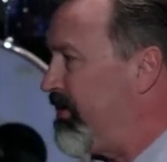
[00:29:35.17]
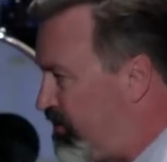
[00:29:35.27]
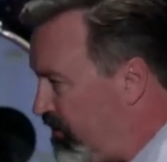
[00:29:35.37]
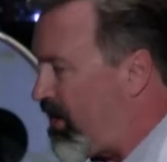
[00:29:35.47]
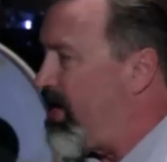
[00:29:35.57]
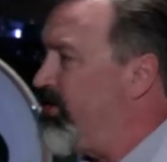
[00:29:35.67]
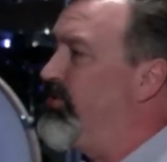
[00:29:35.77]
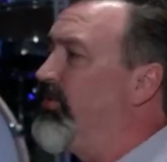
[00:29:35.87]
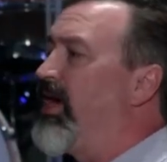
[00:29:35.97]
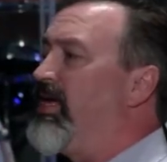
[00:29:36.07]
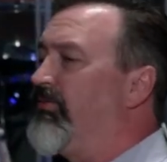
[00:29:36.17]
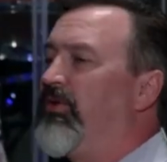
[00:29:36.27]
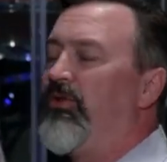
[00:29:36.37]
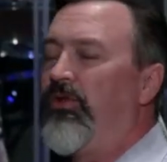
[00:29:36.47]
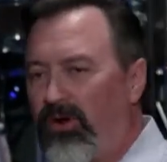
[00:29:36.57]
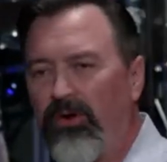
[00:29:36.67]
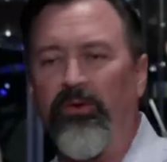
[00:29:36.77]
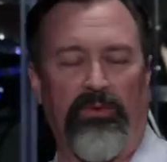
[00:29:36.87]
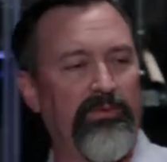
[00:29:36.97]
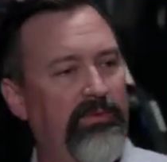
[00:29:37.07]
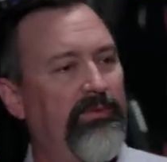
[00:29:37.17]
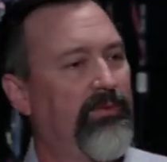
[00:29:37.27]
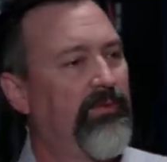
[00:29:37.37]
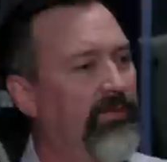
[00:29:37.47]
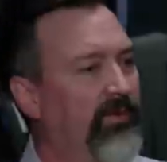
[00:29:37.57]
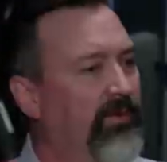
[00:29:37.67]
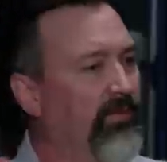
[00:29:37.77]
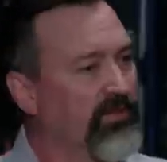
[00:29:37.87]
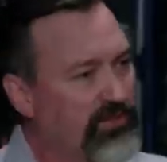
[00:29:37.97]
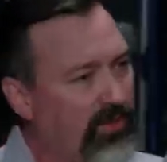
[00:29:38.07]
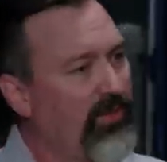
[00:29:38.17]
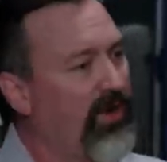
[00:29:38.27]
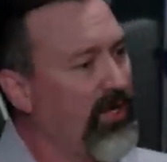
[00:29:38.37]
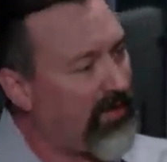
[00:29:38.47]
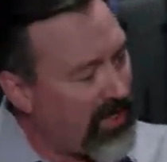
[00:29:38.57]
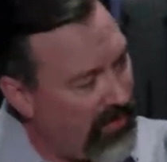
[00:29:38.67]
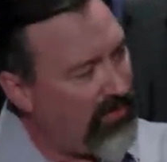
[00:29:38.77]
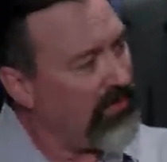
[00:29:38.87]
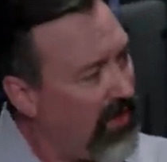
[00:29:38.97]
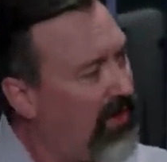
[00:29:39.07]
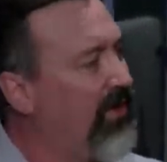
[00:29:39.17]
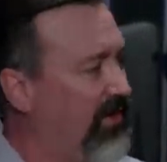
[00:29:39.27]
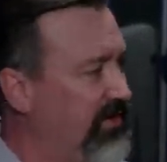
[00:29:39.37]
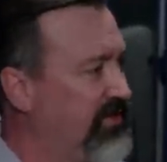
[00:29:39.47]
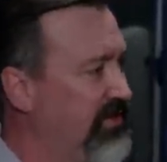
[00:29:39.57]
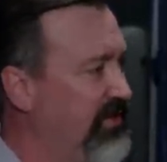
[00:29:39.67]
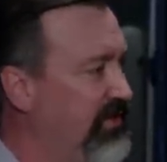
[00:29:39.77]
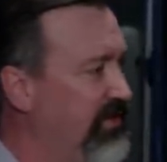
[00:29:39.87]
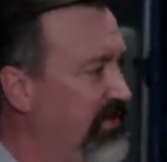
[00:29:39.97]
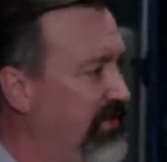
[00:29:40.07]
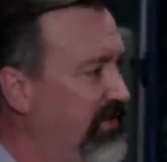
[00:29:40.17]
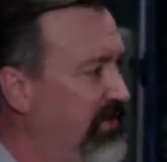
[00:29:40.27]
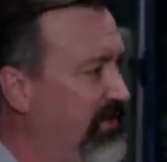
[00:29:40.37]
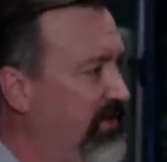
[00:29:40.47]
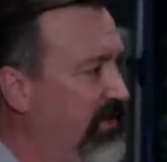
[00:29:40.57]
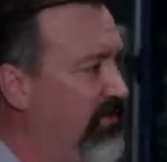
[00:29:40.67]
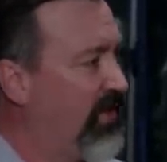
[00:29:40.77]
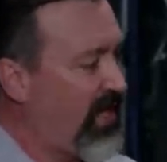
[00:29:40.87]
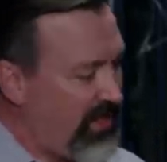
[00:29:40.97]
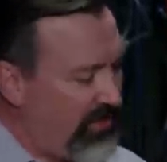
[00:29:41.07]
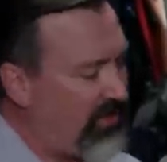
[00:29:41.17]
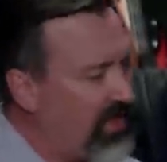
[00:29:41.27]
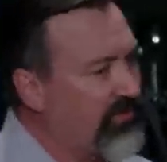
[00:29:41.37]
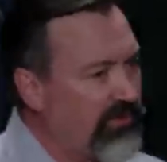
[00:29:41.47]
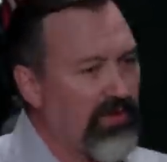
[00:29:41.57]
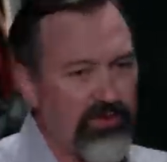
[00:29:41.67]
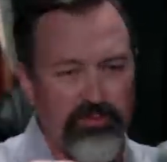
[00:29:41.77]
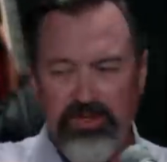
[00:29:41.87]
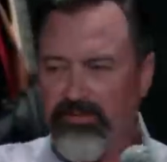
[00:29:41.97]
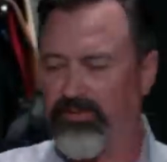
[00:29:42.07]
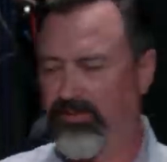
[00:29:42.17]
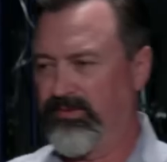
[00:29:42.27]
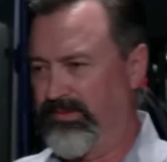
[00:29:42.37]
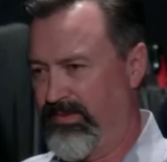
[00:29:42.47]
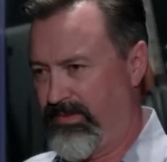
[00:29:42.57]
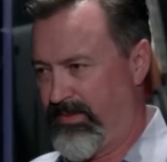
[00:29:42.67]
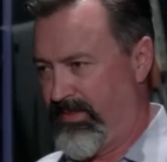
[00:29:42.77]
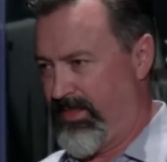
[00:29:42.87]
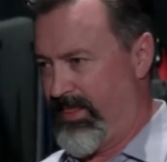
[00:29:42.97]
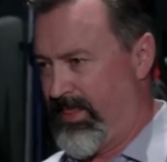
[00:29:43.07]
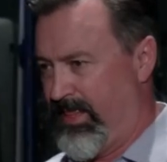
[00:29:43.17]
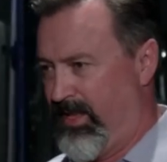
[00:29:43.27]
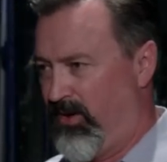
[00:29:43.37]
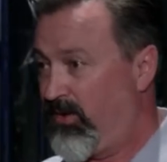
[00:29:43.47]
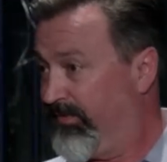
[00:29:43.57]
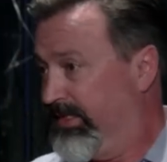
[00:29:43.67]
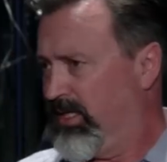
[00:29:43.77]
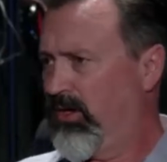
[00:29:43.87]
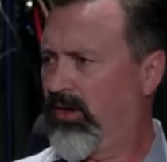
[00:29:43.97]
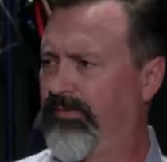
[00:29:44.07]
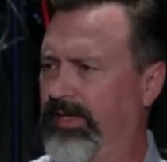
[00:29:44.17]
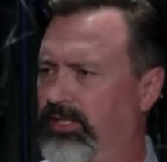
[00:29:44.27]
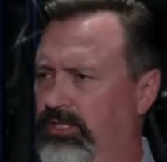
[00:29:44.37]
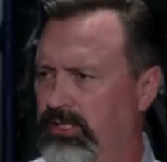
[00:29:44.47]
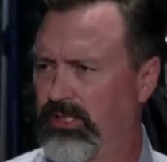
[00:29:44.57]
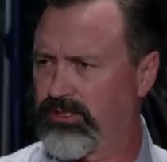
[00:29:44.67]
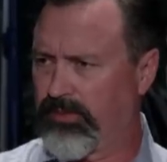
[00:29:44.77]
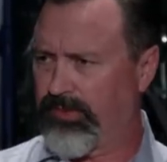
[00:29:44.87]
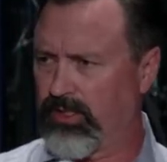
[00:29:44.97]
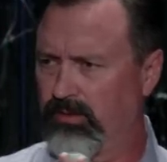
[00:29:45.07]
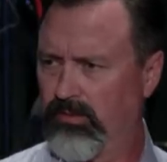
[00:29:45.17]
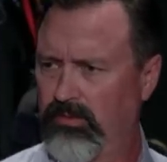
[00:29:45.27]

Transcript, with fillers: Do I, do I even know what's going on in my own heart when I interact with other people? Or have I, or have I discerned something?